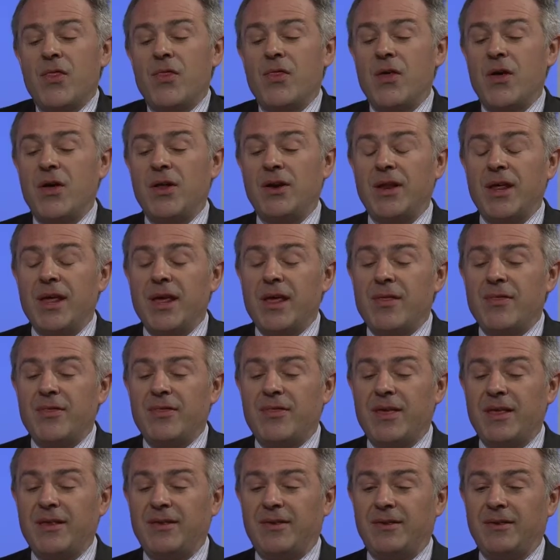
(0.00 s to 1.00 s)
that
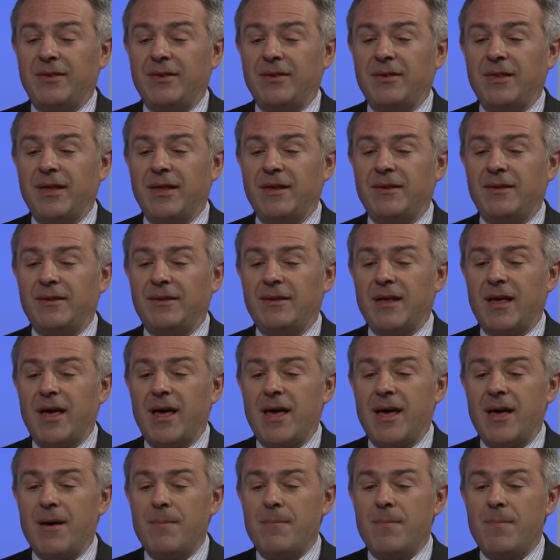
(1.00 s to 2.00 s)
this this
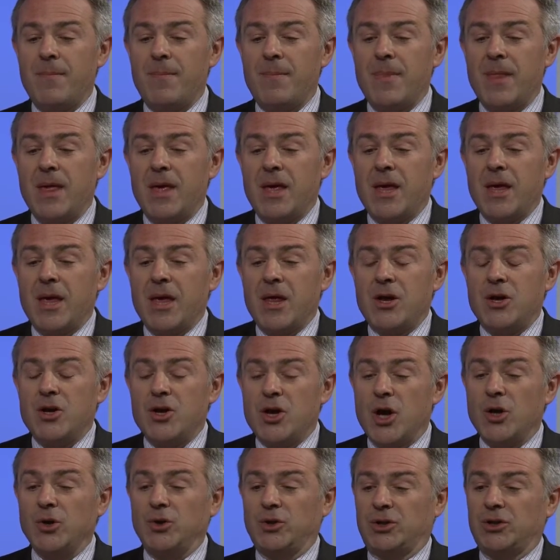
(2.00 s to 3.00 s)
um,
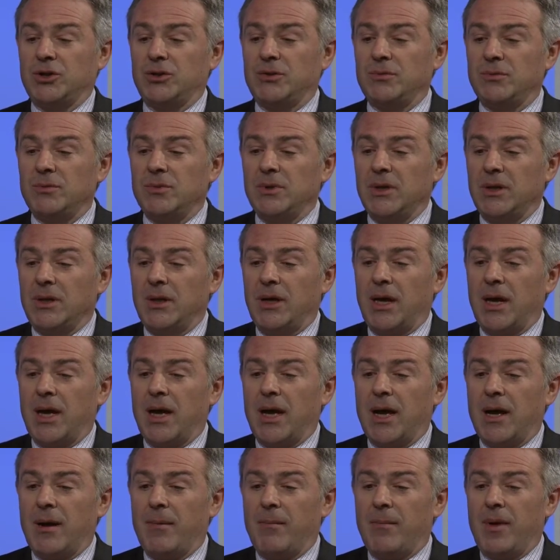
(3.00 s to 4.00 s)
notion
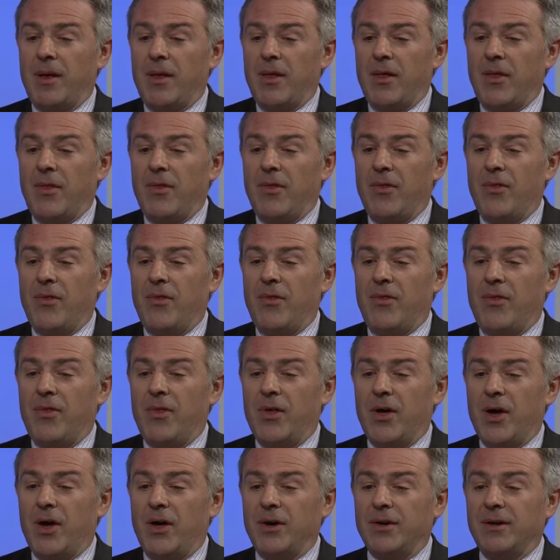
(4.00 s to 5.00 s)
um,
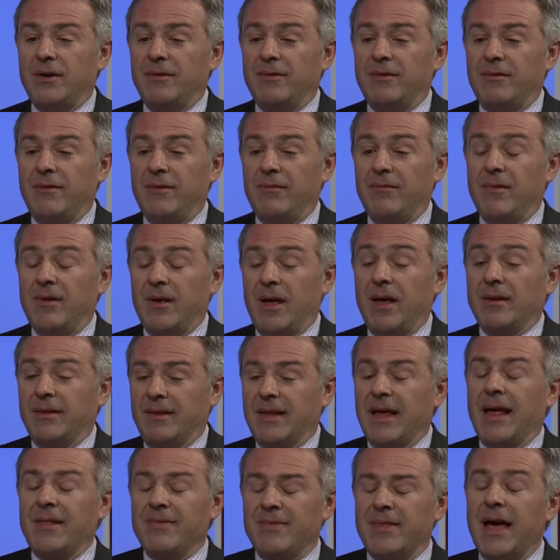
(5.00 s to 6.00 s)
that
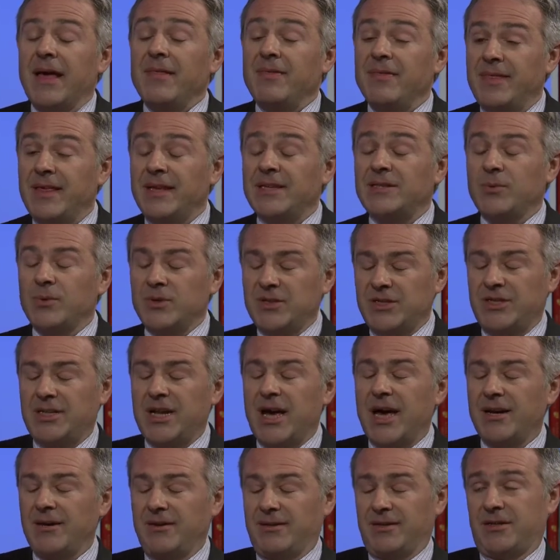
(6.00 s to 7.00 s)
and, and this was
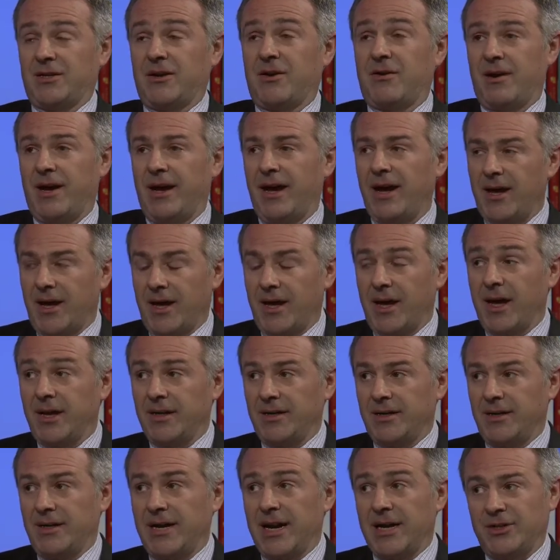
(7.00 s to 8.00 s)
done, sorry, uh,
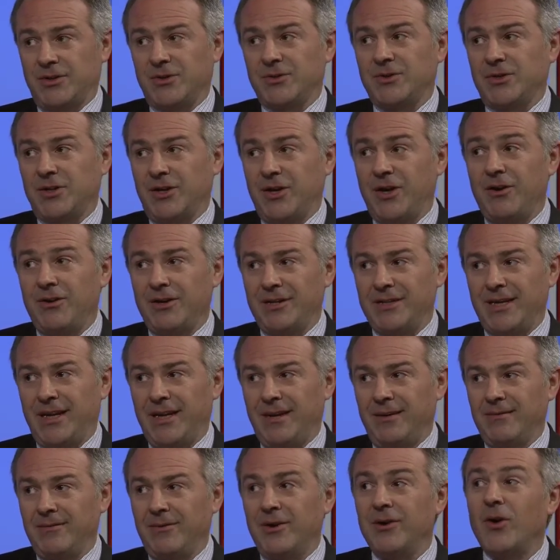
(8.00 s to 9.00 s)
under national security,
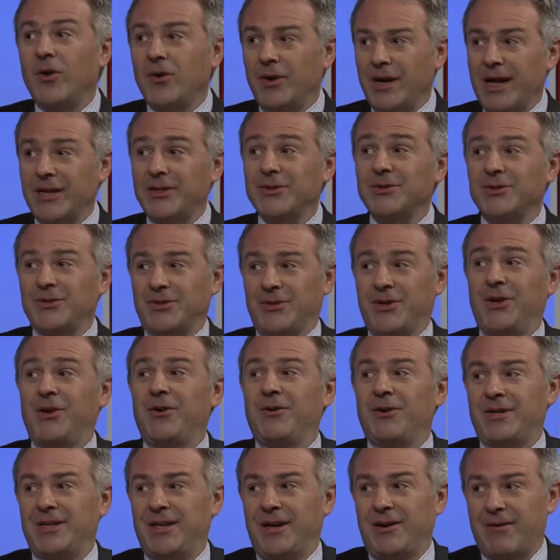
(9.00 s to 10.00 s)
on national
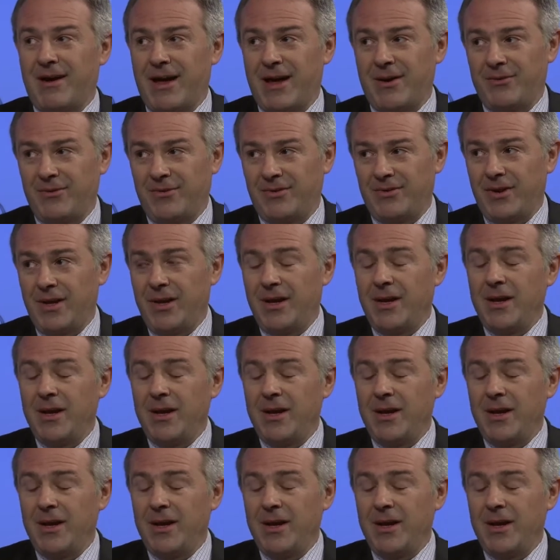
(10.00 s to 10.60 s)
security grounds.